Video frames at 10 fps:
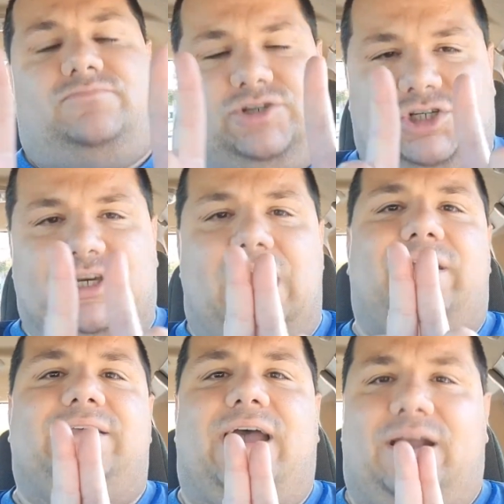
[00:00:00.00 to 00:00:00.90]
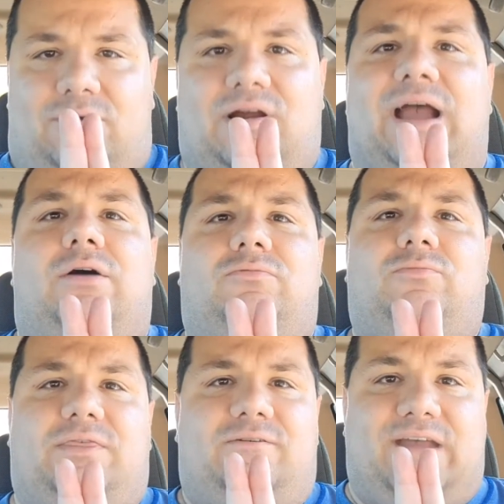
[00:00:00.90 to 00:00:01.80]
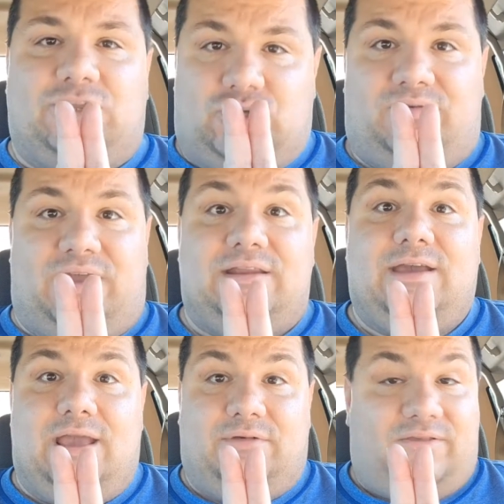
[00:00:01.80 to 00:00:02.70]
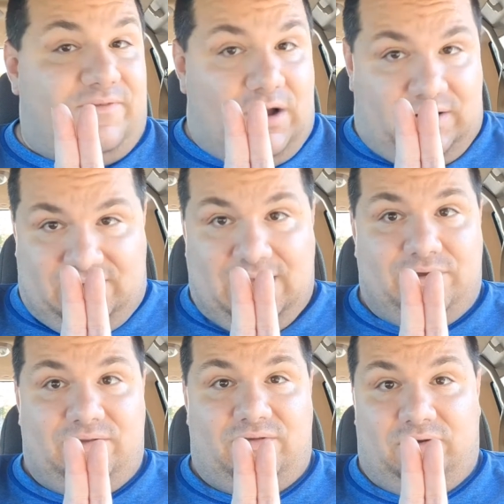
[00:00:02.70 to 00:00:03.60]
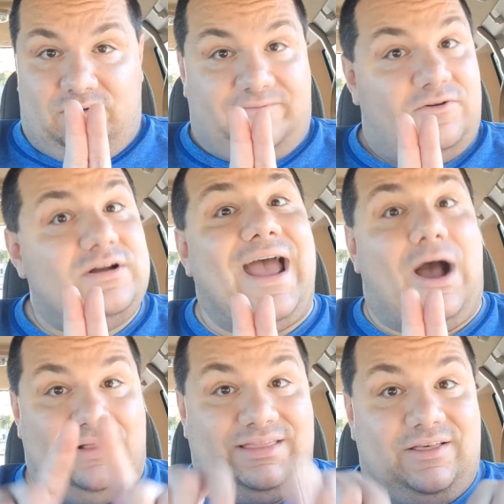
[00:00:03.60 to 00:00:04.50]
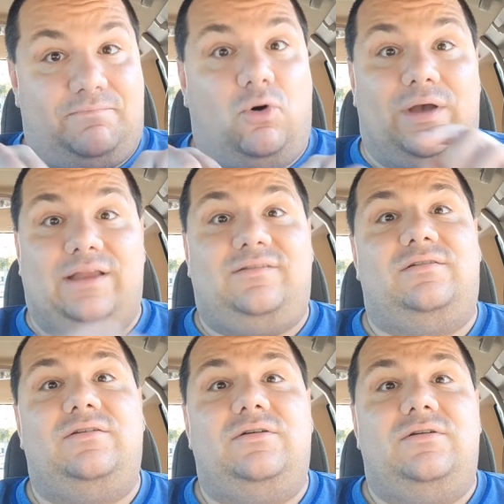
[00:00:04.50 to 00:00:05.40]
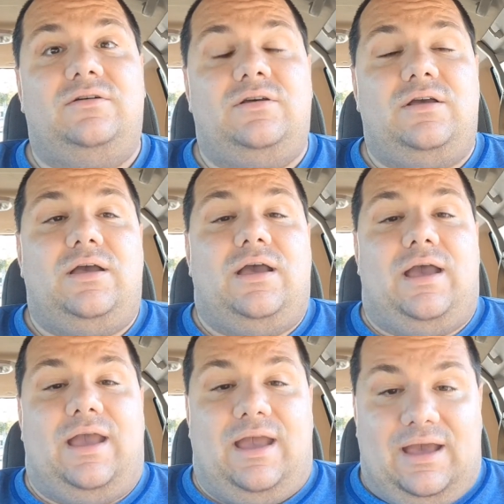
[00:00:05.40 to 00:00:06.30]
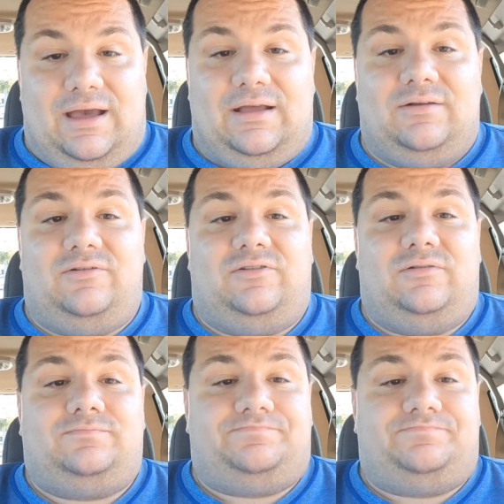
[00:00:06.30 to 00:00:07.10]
sharing that crown with Avengers Endgame, as far as I'm concerned, for now, at this point. And